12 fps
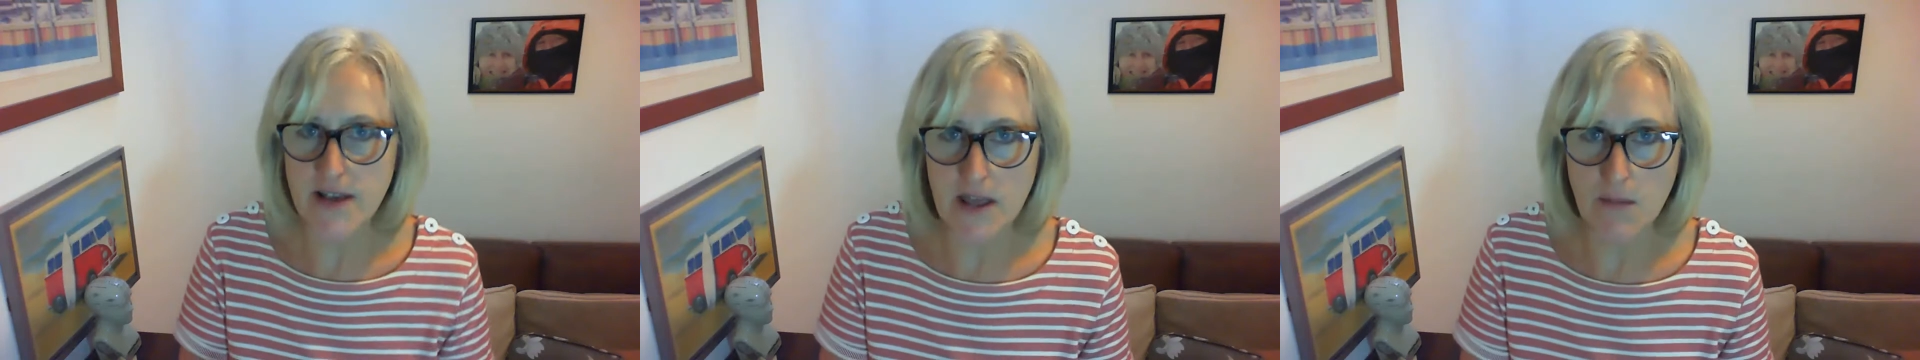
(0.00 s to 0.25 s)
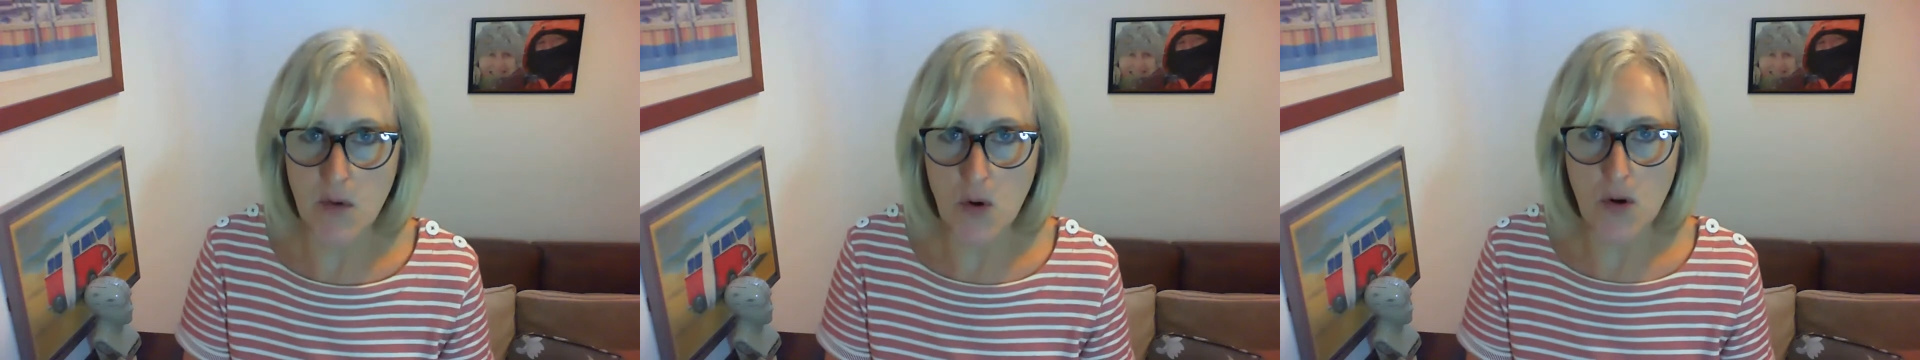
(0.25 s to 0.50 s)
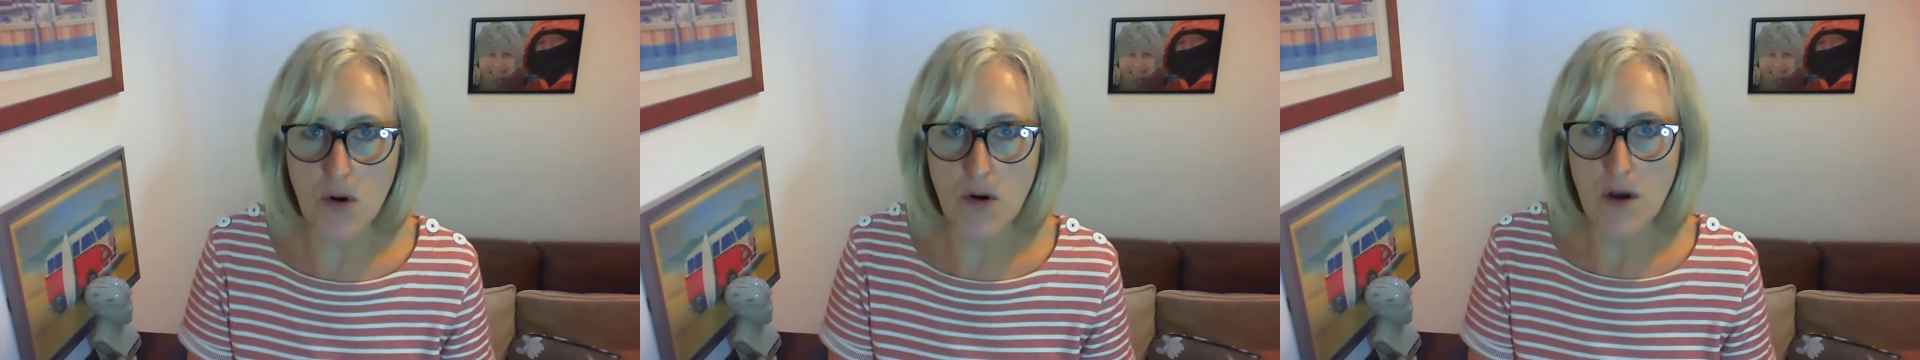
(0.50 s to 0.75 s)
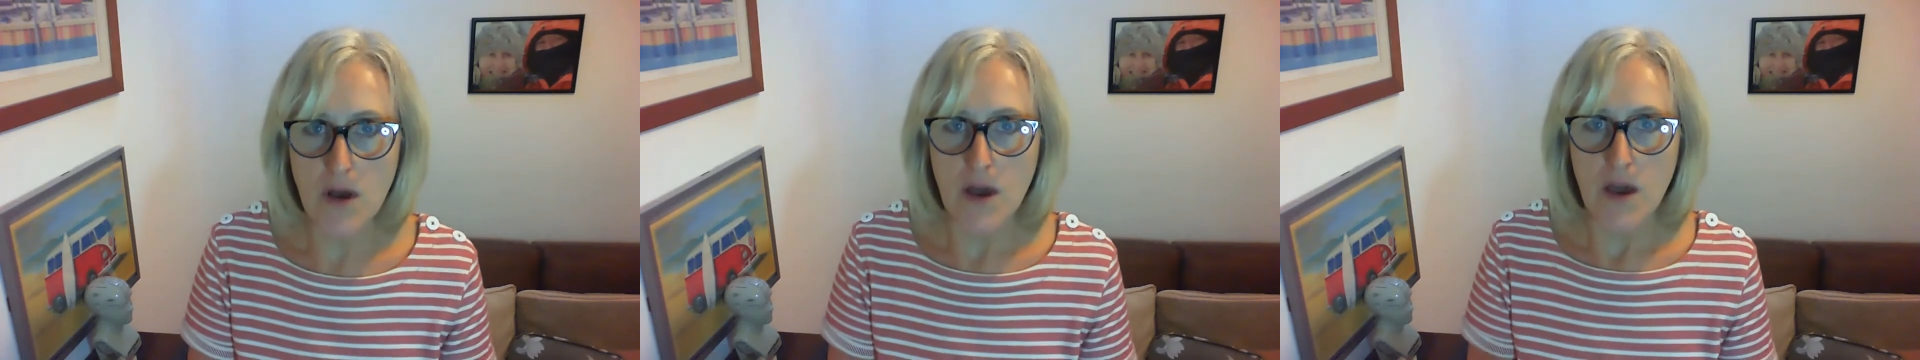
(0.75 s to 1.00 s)

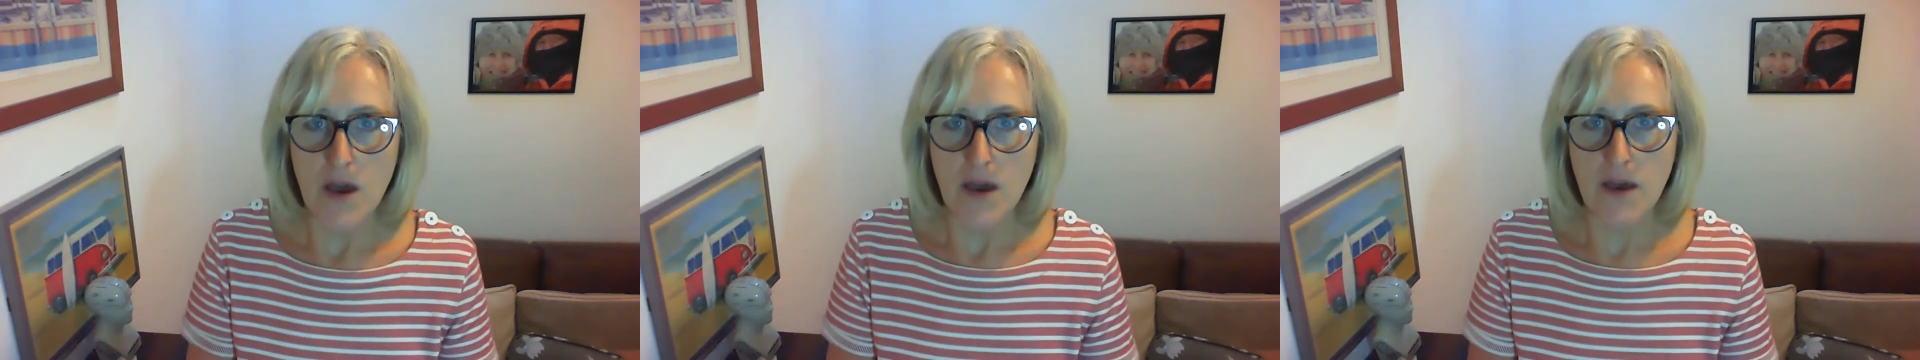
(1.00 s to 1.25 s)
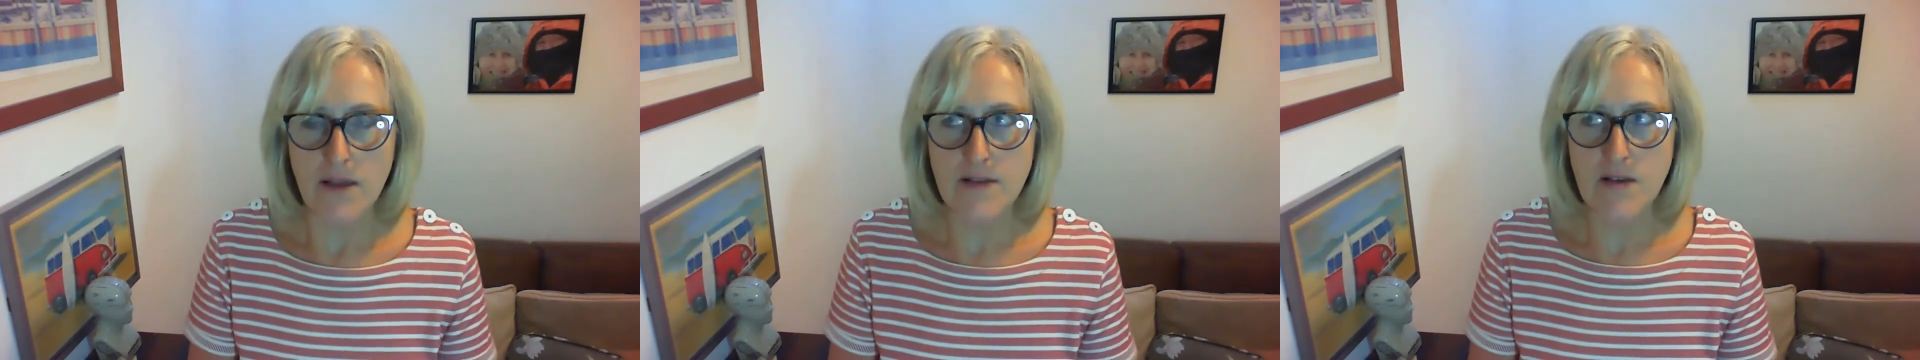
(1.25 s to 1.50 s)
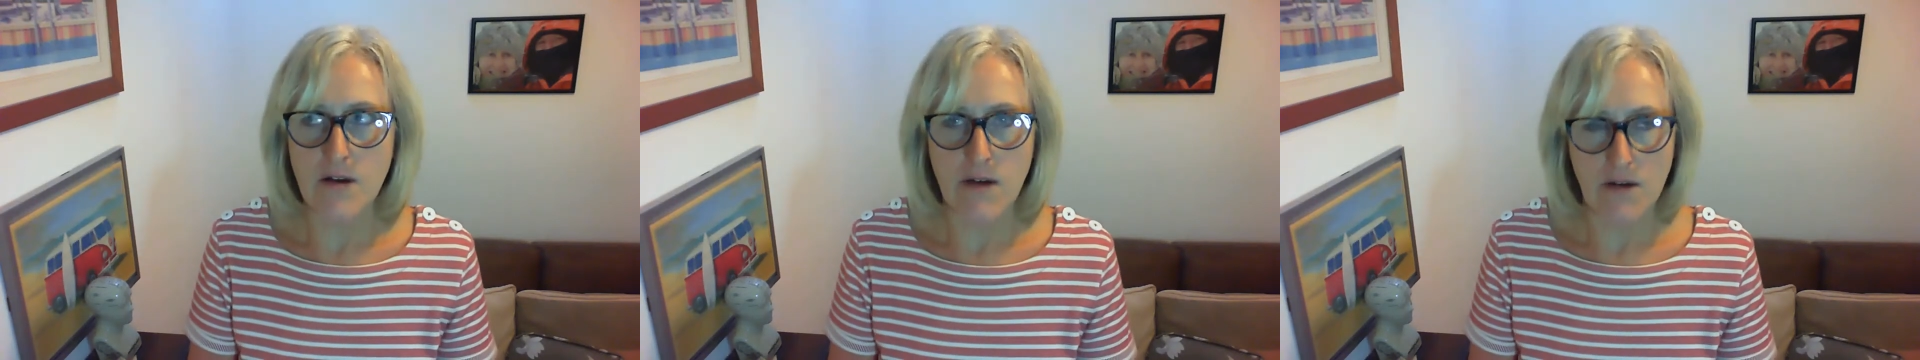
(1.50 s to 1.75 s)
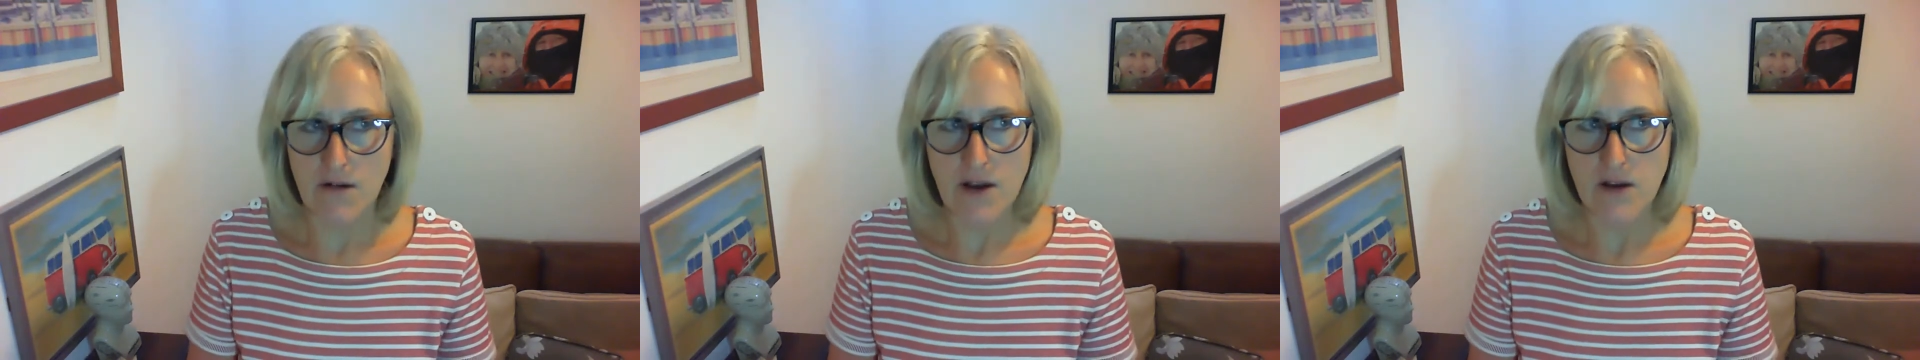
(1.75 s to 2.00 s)
anymore. It's
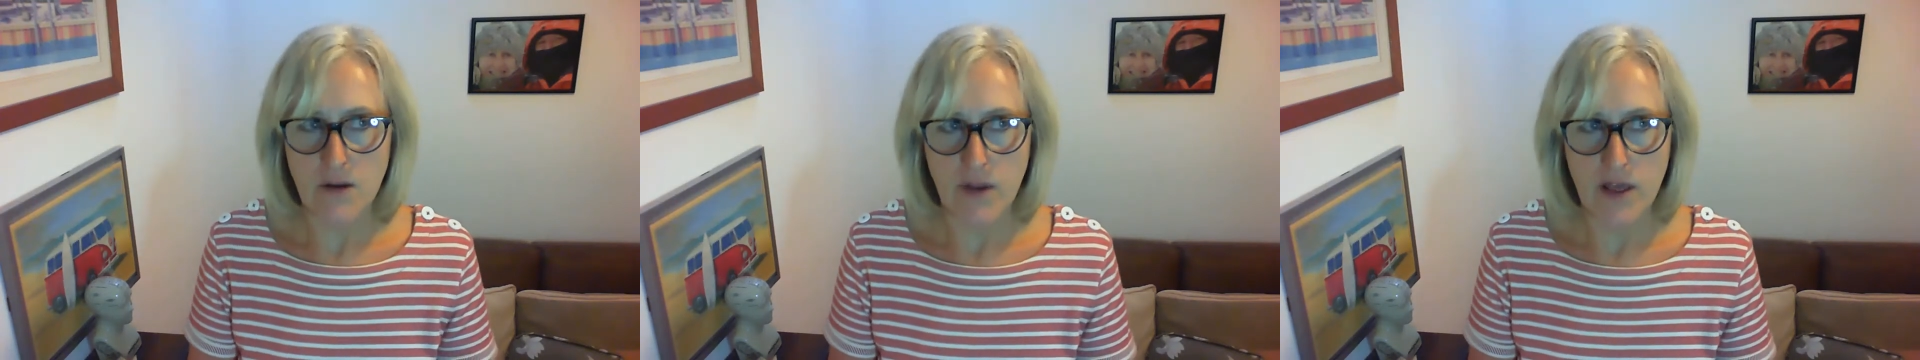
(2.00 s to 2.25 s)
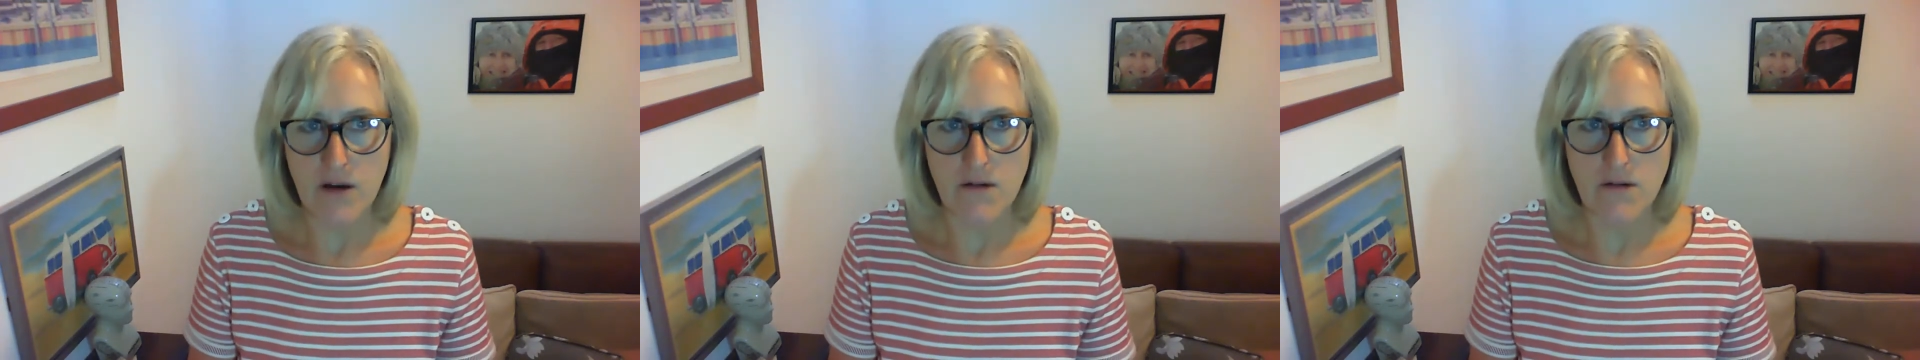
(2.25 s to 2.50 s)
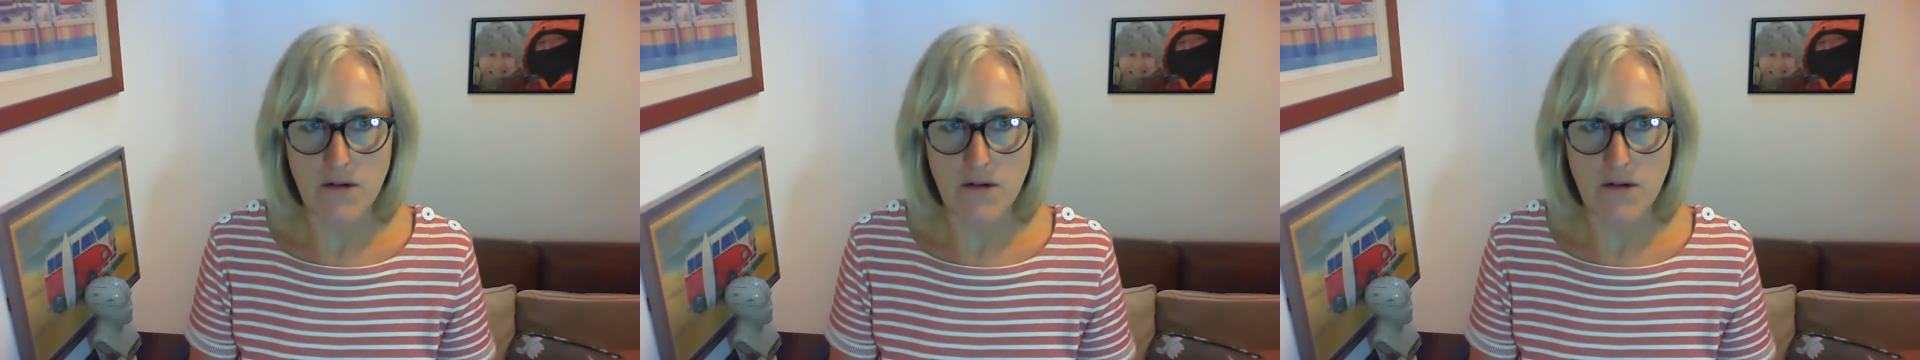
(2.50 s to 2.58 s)
going, oh, hang on a minute.